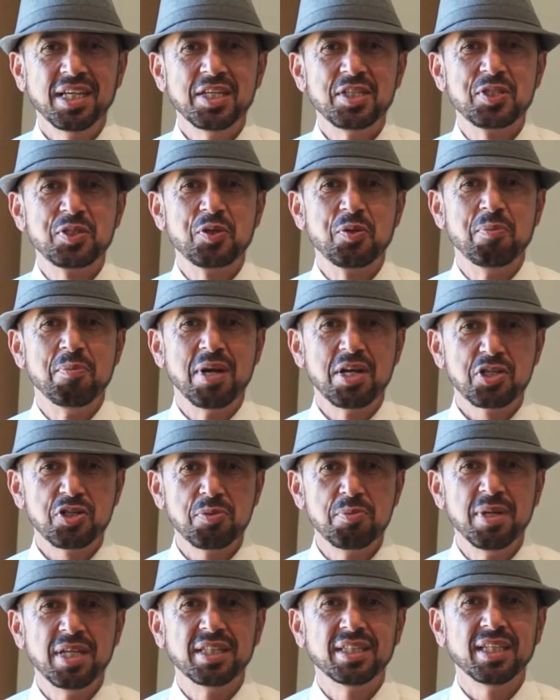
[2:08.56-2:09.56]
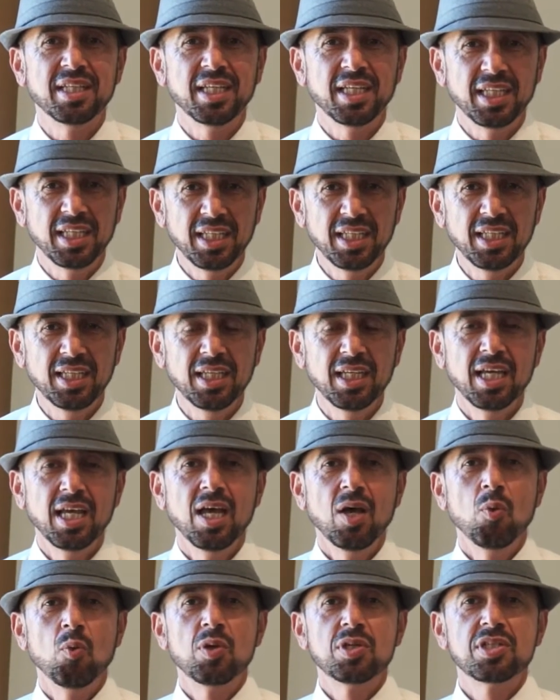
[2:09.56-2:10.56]
is your measurement E,
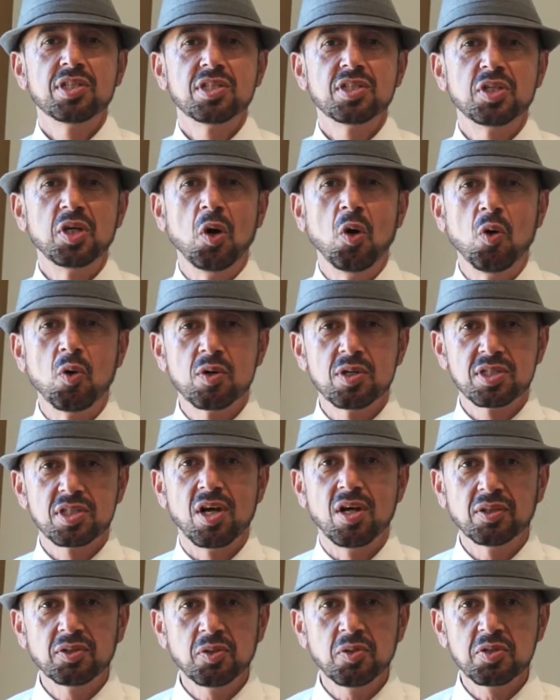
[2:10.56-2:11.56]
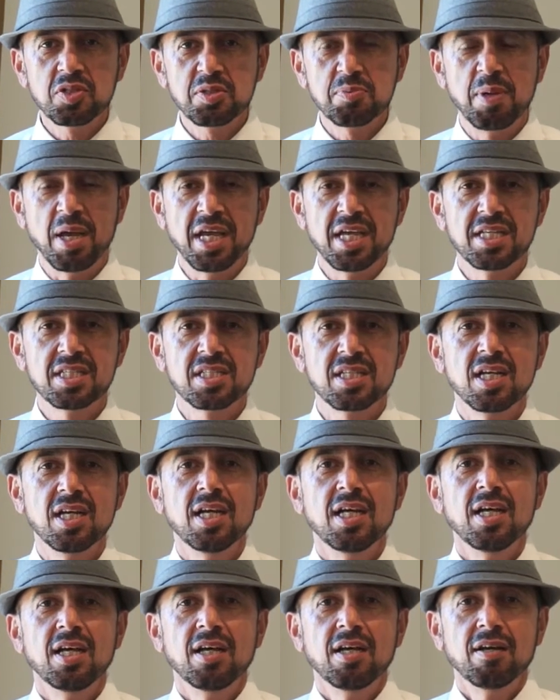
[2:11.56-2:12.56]
which is the horizontal space
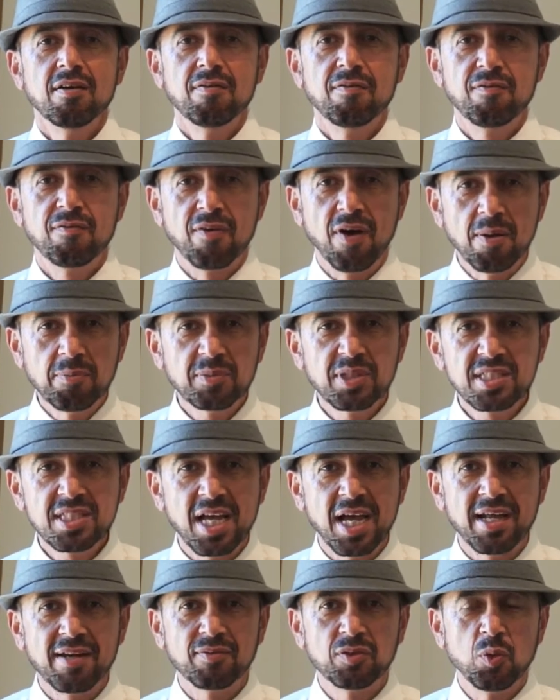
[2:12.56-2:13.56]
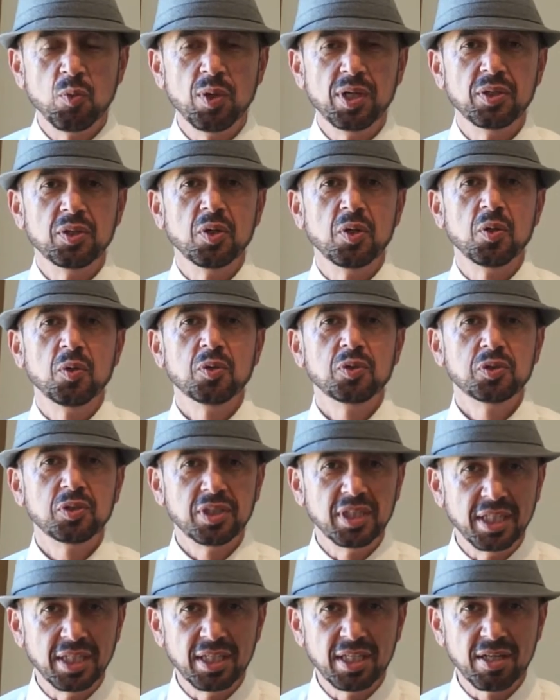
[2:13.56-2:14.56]
from the side of the window to
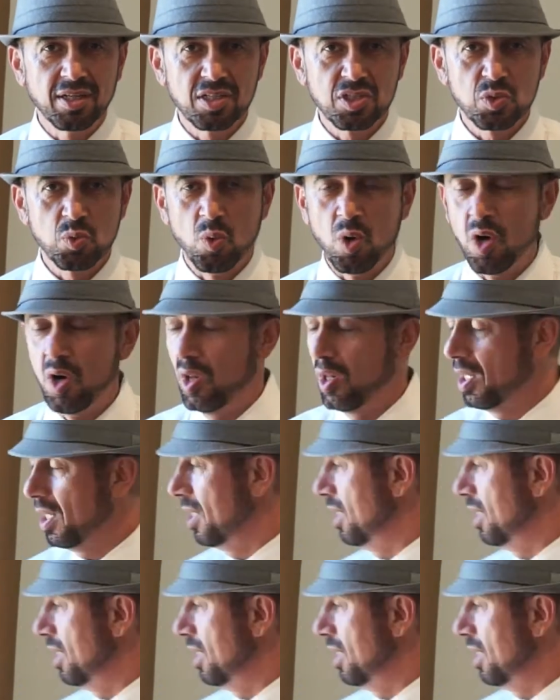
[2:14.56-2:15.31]
the nearest wall.